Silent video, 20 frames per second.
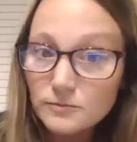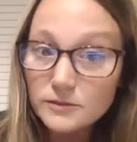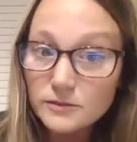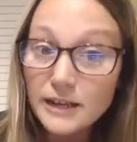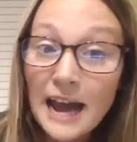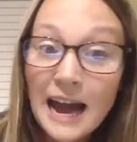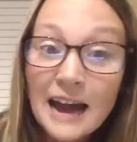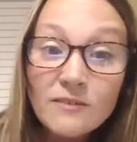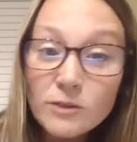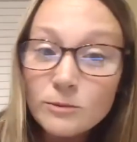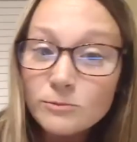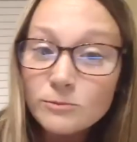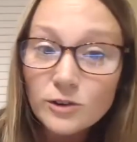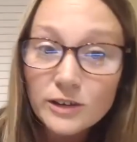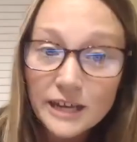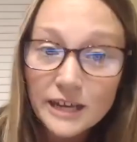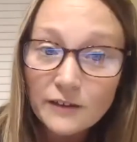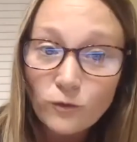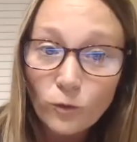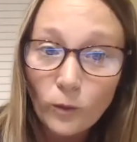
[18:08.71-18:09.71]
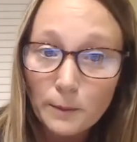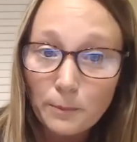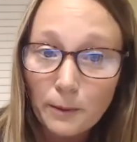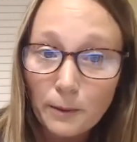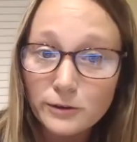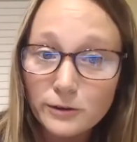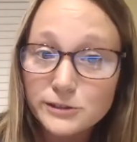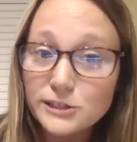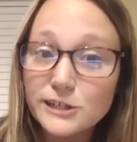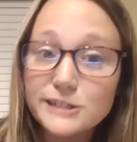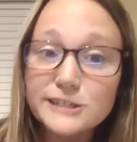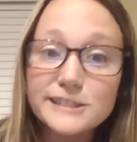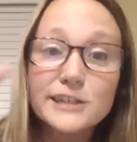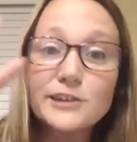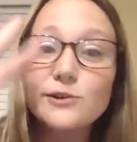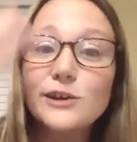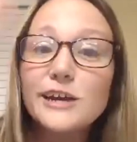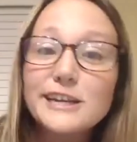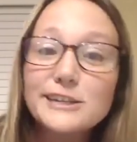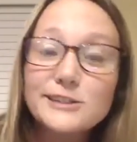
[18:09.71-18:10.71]
Have them do a giveaway post, because then you
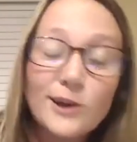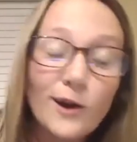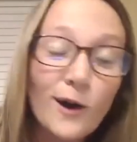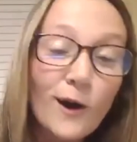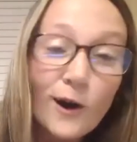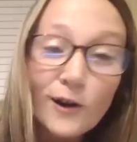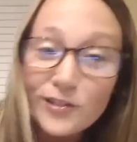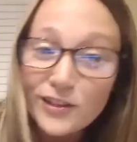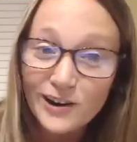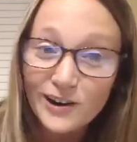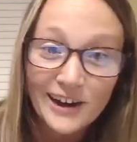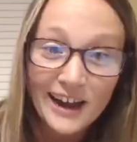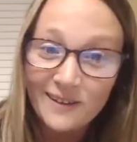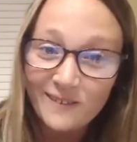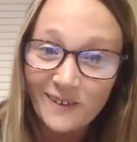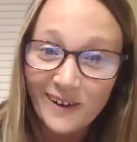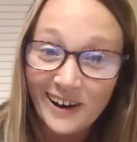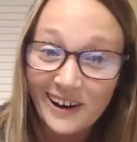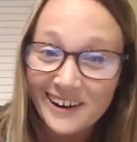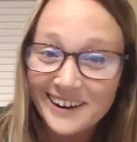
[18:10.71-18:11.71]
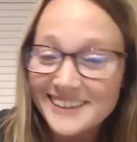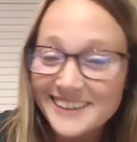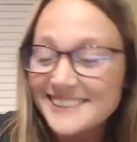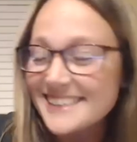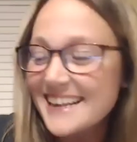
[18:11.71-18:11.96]
get into all their networks.